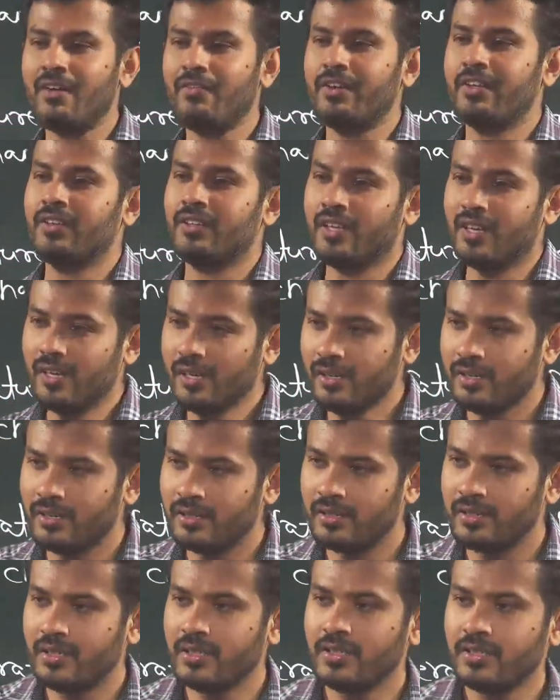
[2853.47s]
in the
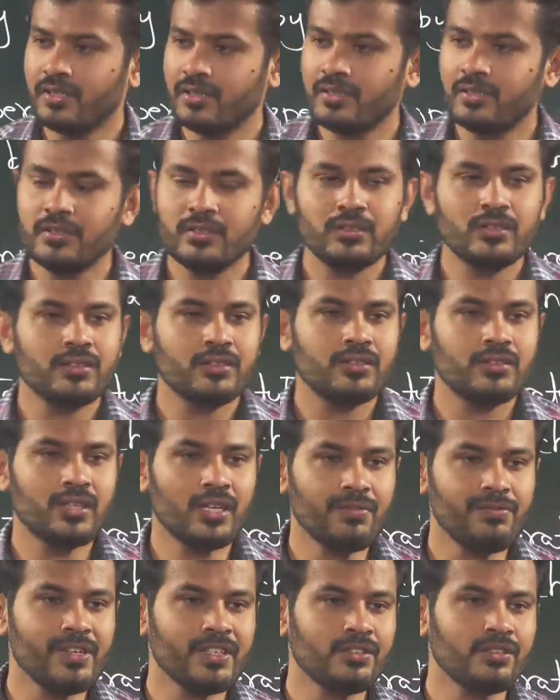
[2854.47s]

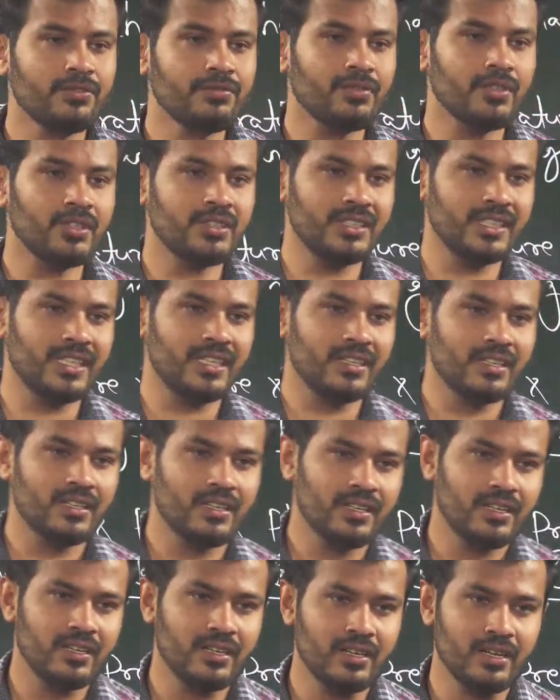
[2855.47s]
surface of the sea.
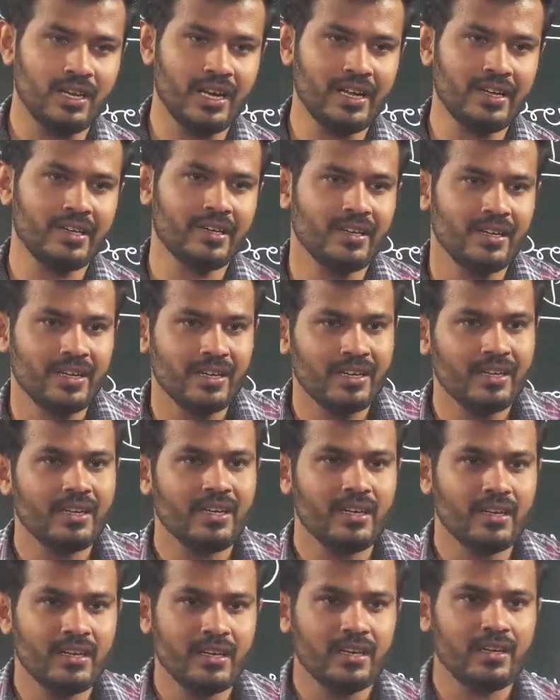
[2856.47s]
Like,
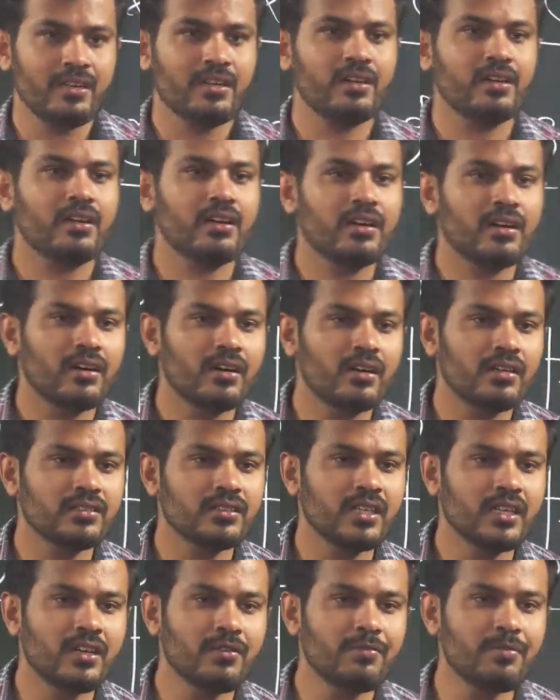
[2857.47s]
sir,
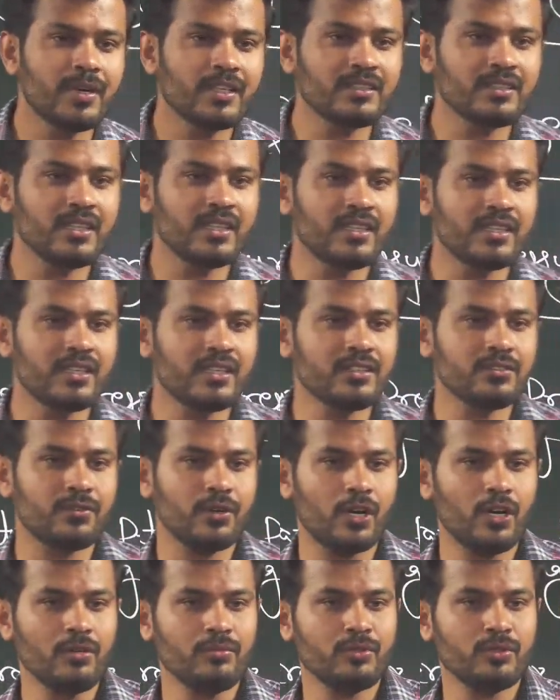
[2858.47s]
if pressure increase,
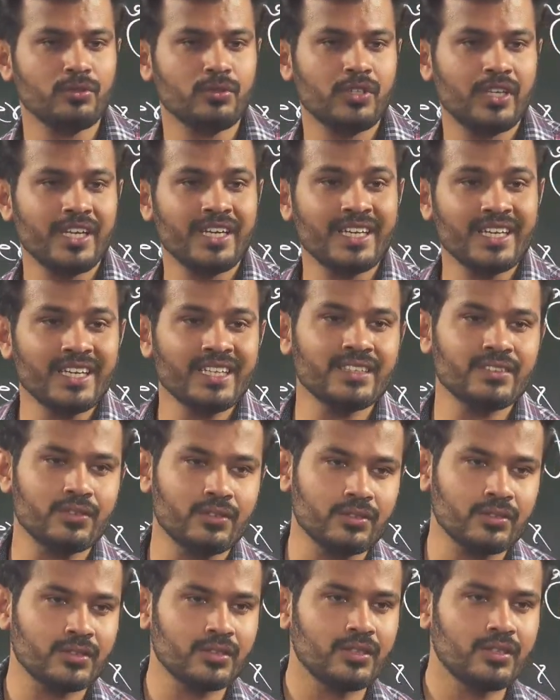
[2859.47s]
volume should decrease. No,
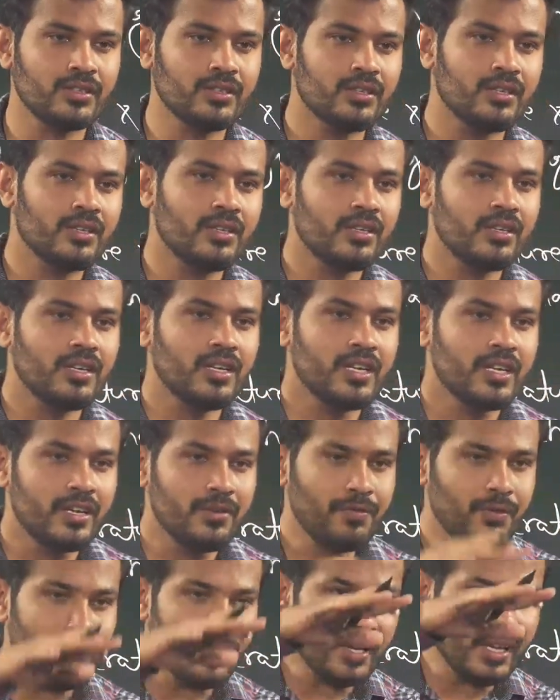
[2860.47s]
sir. If
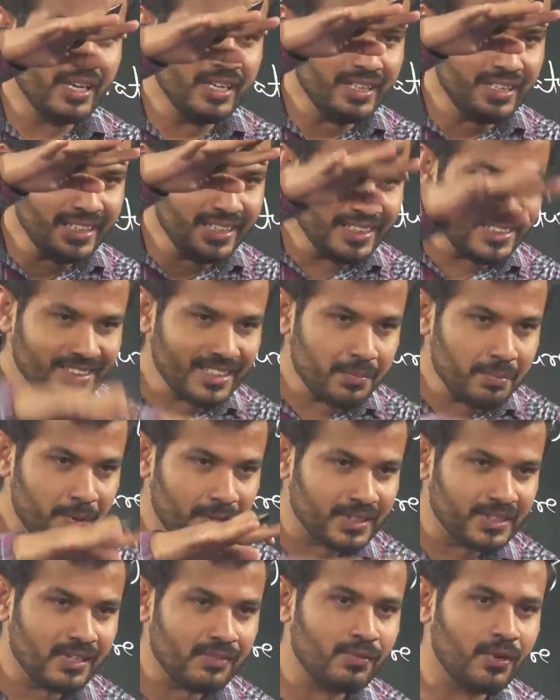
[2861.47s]
you increase the
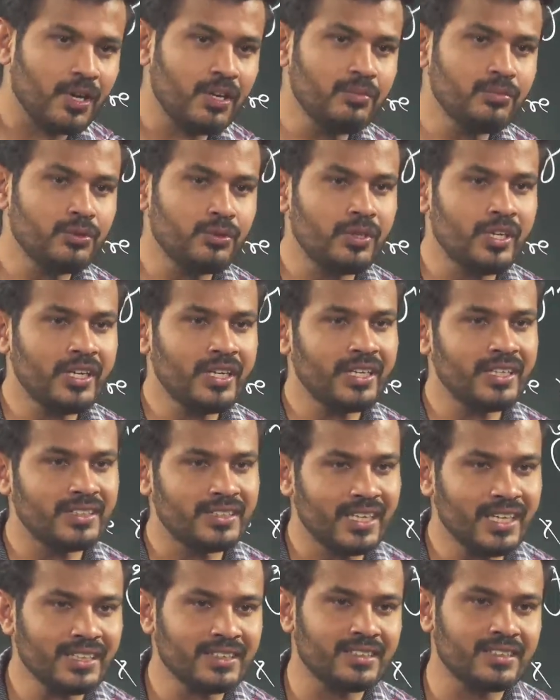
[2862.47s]
pressure, volume should decrease.
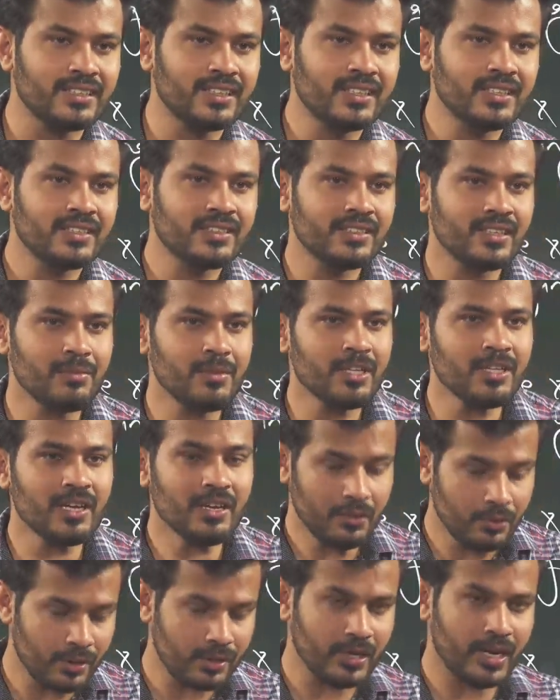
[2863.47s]
Yes, Samita,
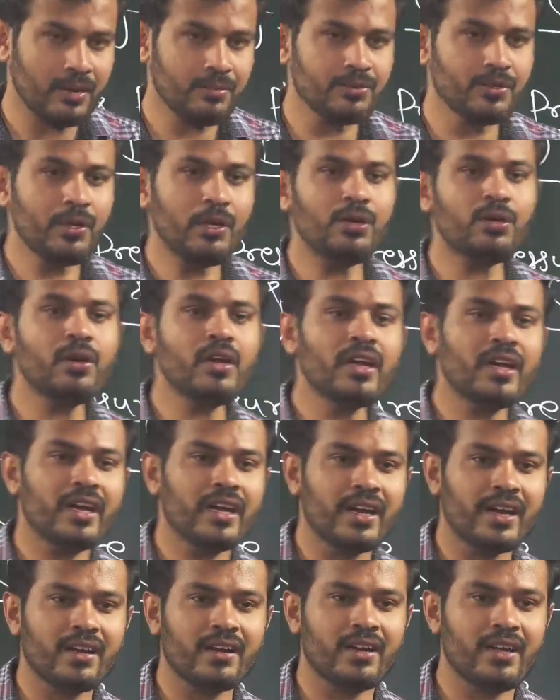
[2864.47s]
you are absolutely
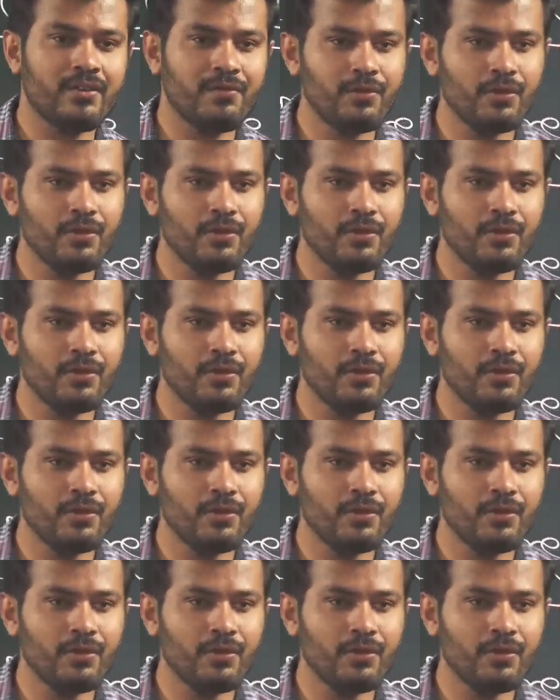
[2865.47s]
correct. If you